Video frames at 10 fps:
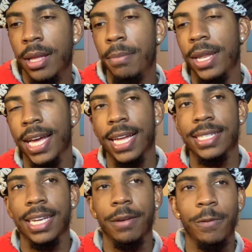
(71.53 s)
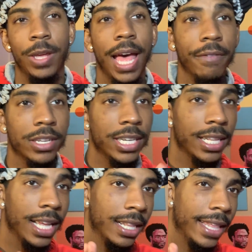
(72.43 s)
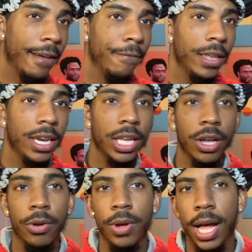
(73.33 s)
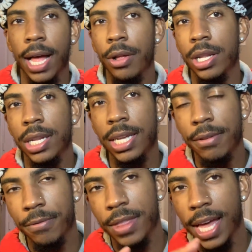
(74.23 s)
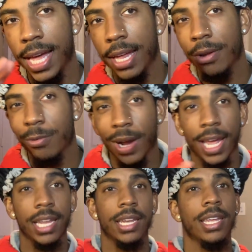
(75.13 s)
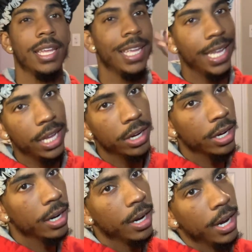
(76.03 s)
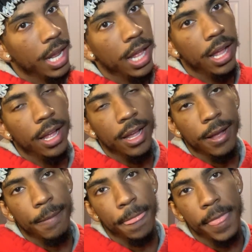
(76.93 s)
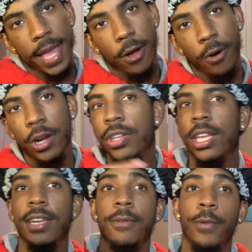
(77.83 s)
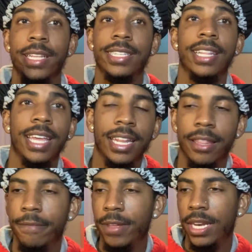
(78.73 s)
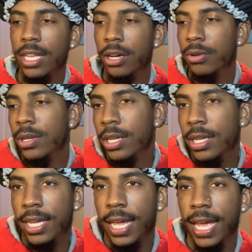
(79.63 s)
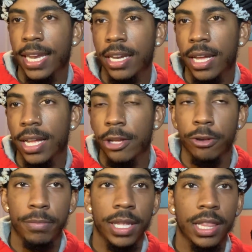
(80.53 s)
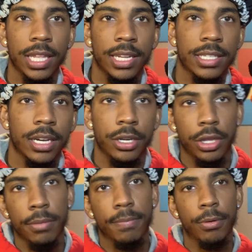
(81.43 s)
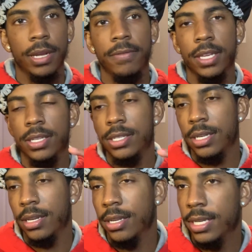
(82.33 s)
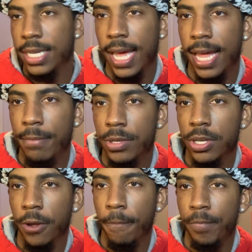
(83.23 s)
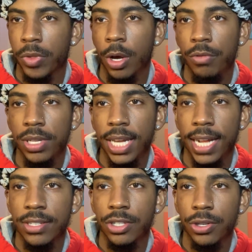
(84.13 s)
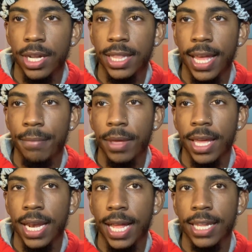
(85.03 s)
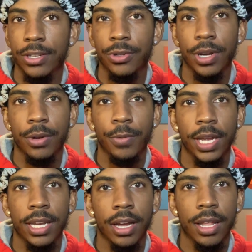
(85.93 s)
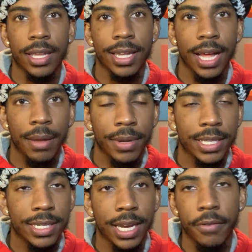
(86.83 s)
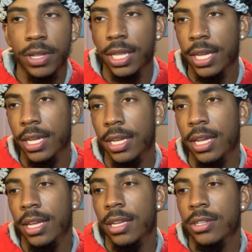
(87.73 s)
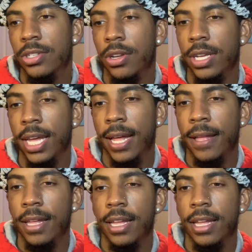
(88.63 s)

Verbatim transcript: But like I said, if you haven't checked out that video, I'll leave that right here. Um, or you can wait till the end of the video and uh, it'll be linked under the previous tab. So hopefully you guys enjoyed that, man. I enjoyed reading all the comments and everything. So yeah,